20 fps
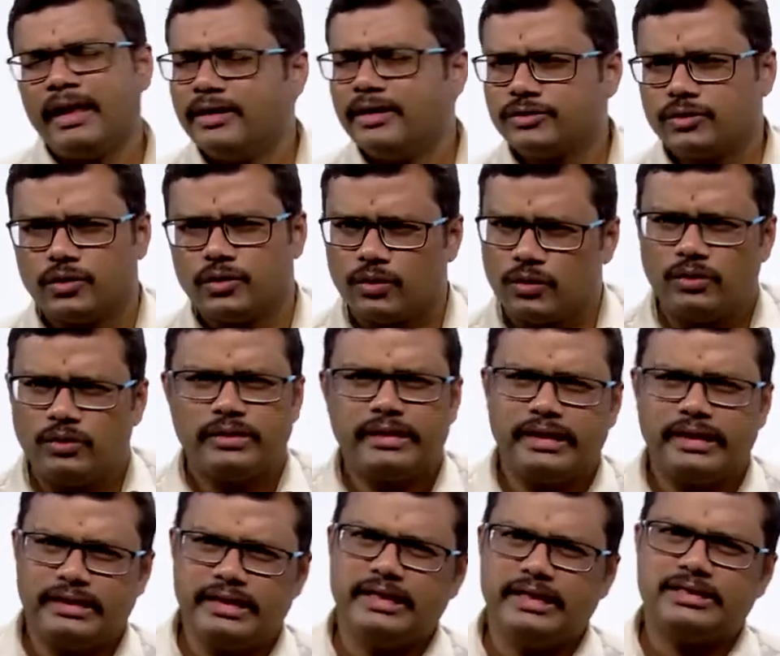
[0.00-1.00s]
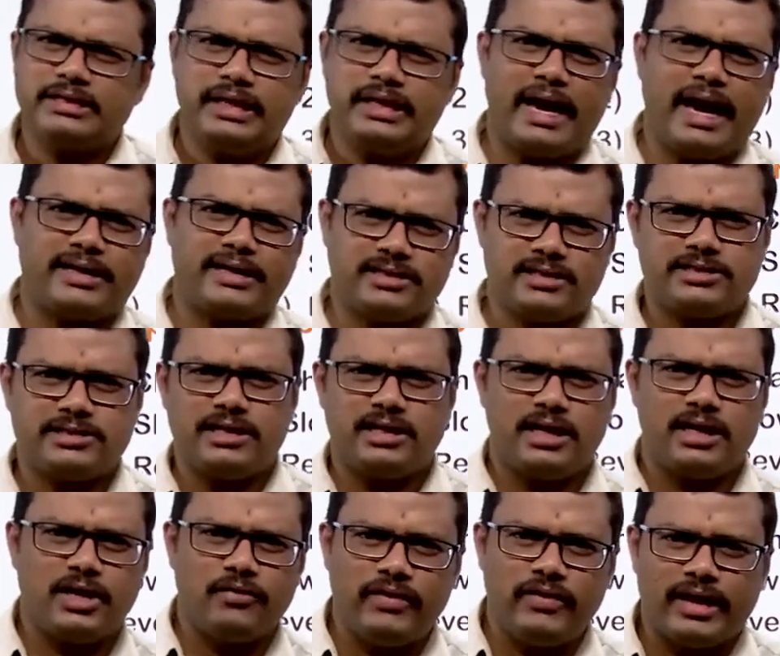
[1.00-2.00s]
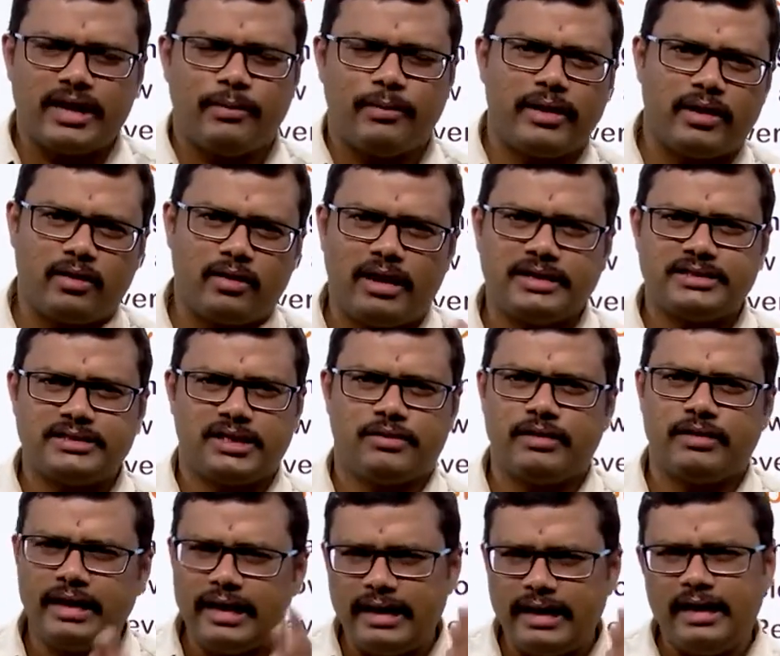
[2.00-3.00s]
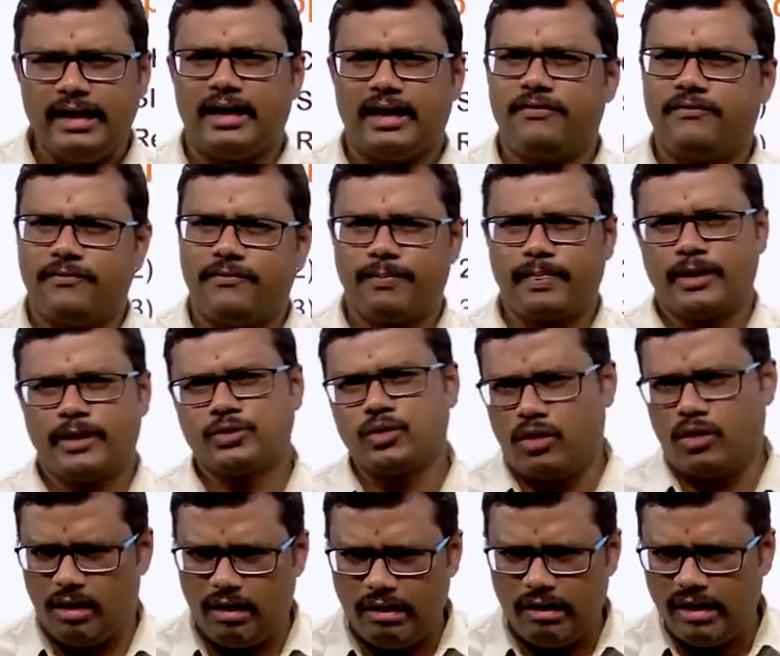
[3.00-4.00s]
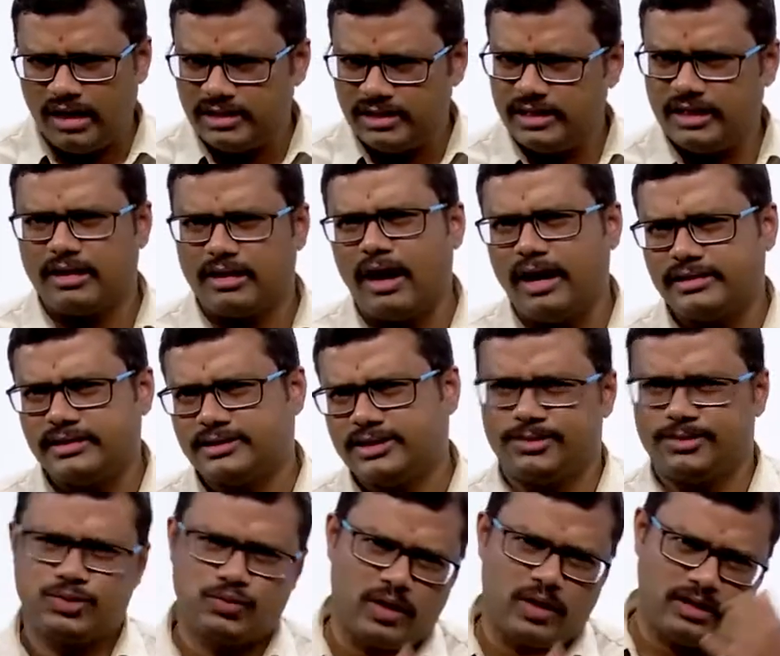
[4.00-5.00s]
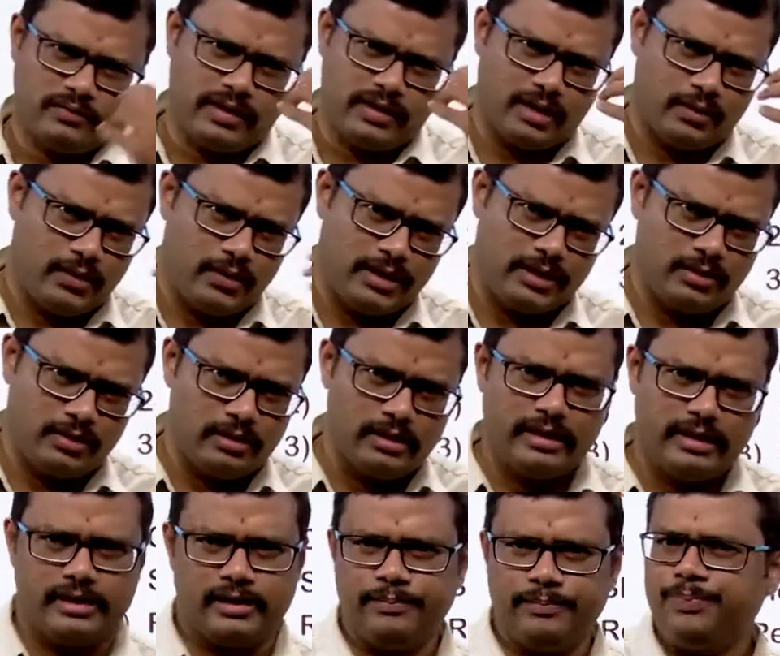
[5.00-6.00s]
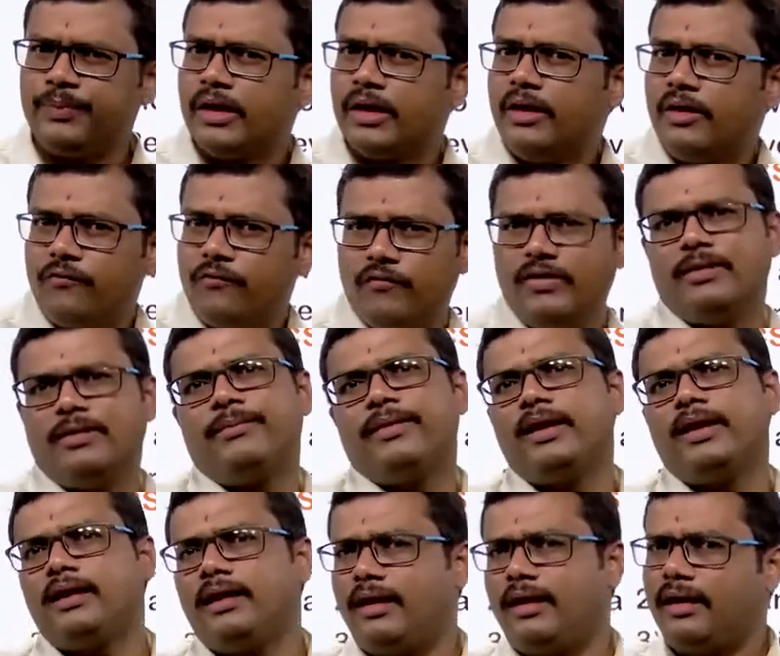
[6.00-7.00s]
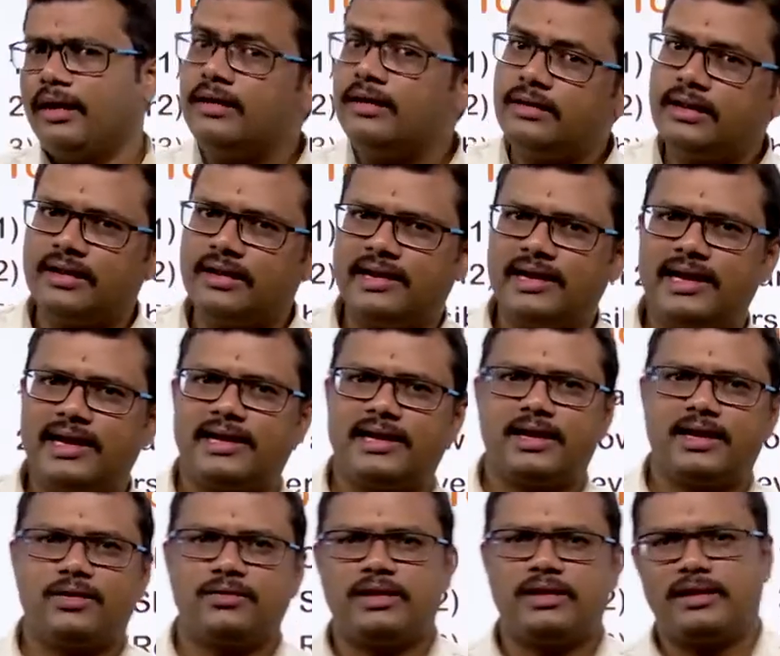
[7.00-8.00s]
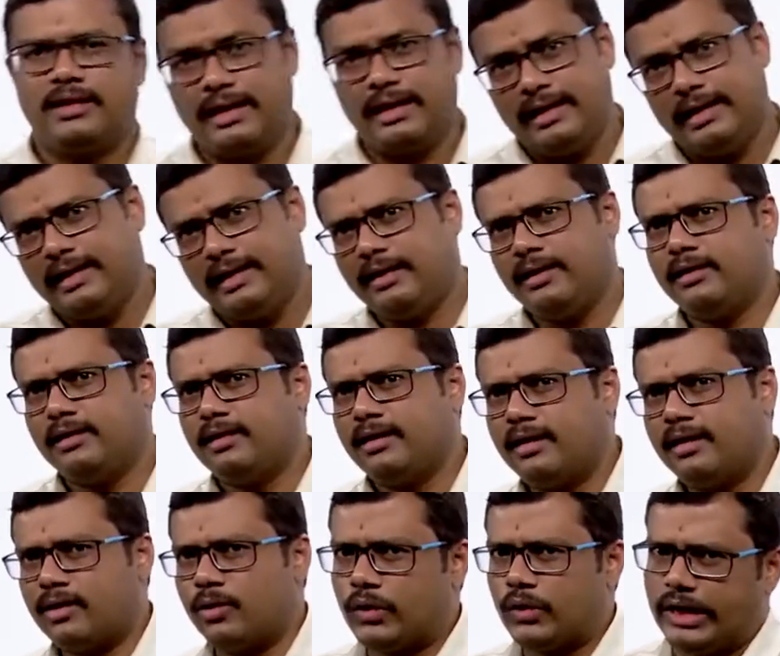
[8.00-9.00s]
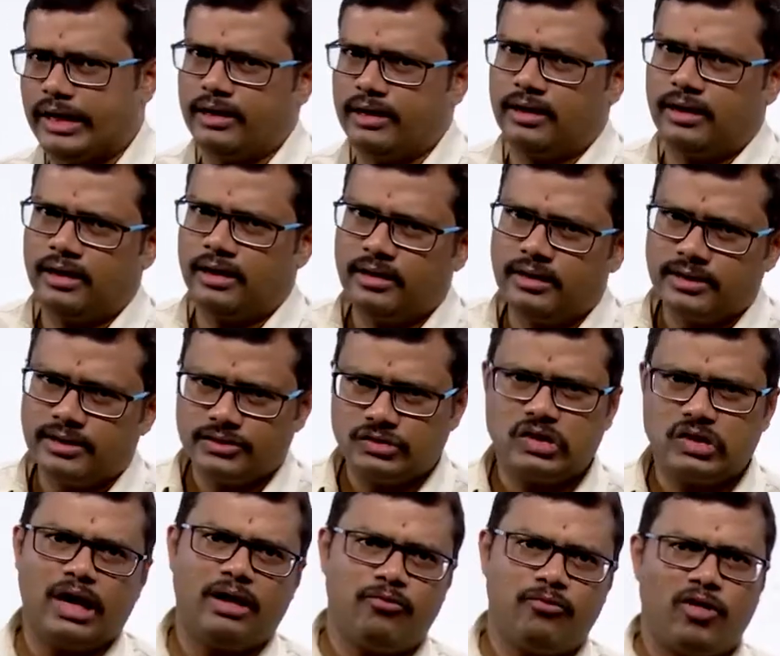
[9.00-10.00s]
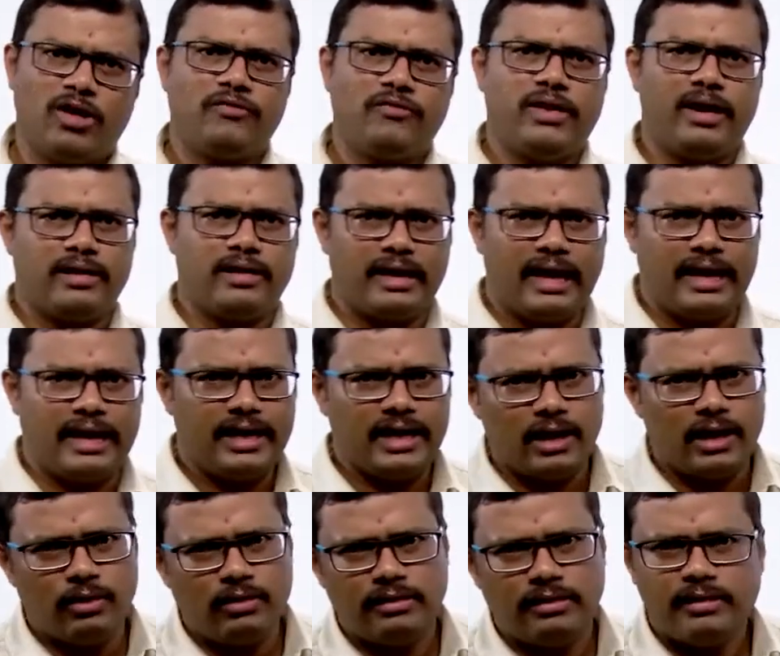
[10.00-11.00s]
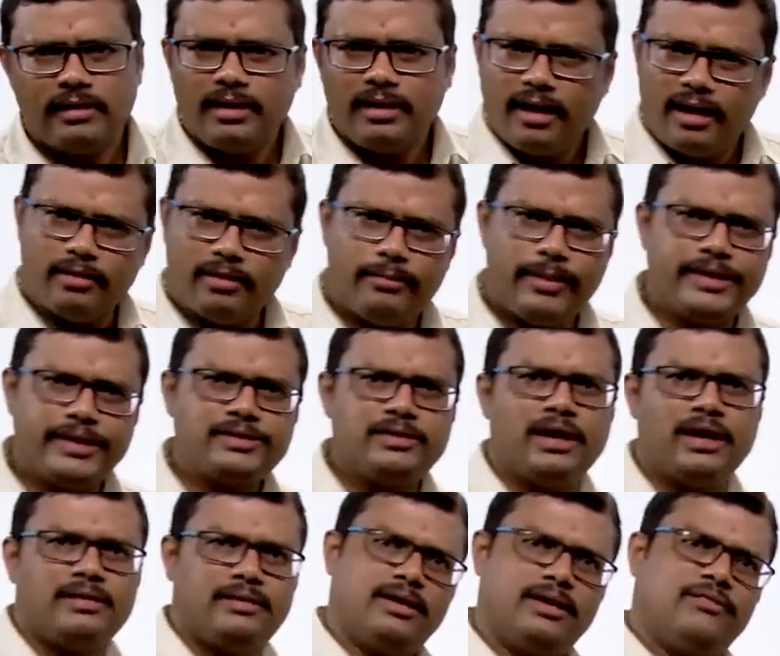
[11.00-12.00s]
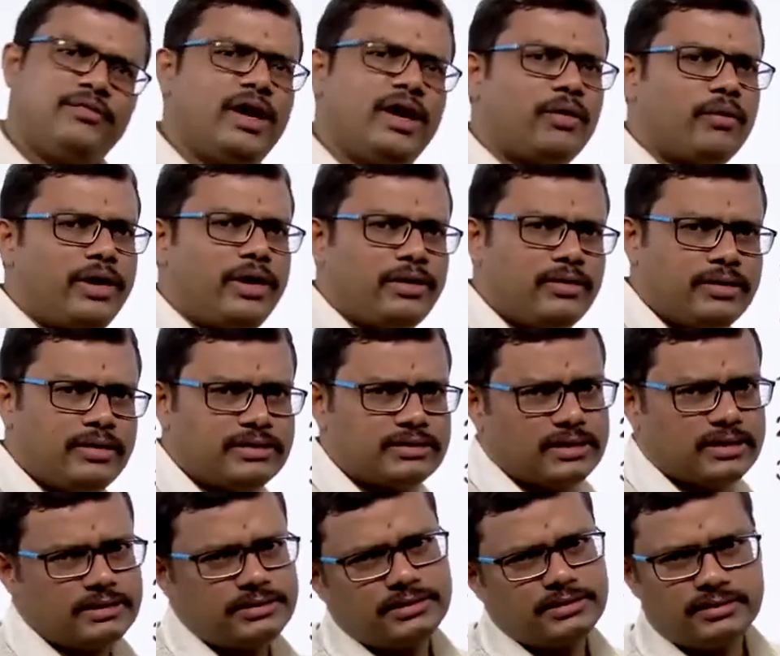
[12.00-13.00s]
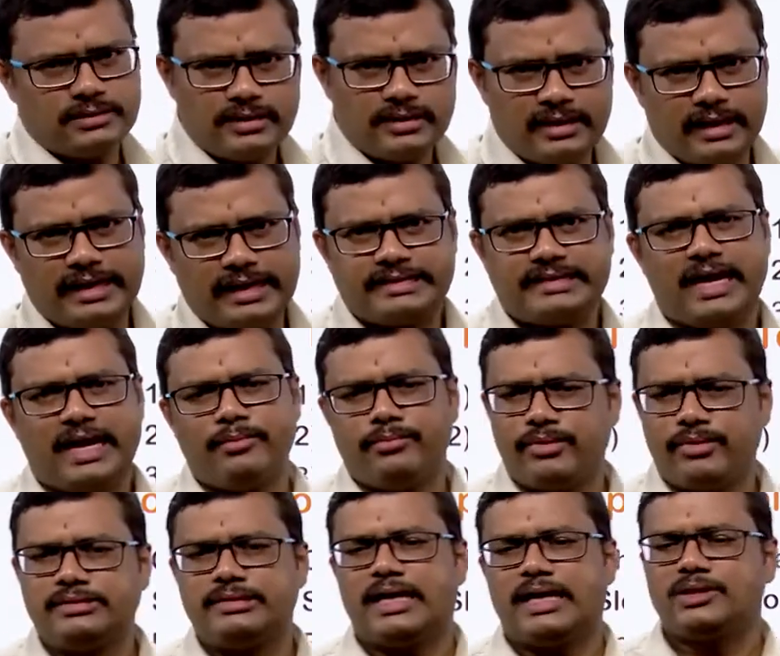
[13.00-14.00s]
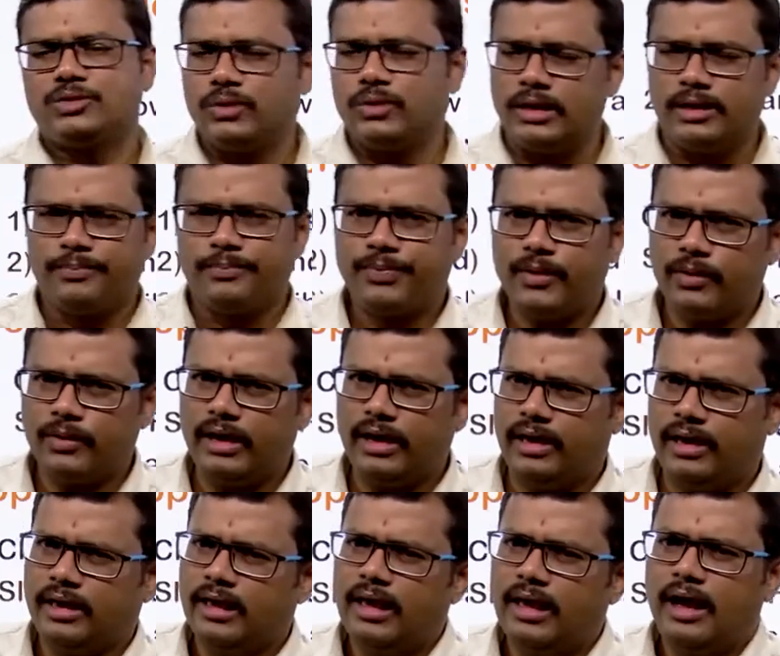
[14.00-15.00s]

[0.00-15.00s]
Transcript: So, these reactions generally we come across in our daily life. So, all the concepts what we are going to learn will be interrelated to the daily routine job what we are carrying out, and based on that we are going to discuss the examples as well. Okay.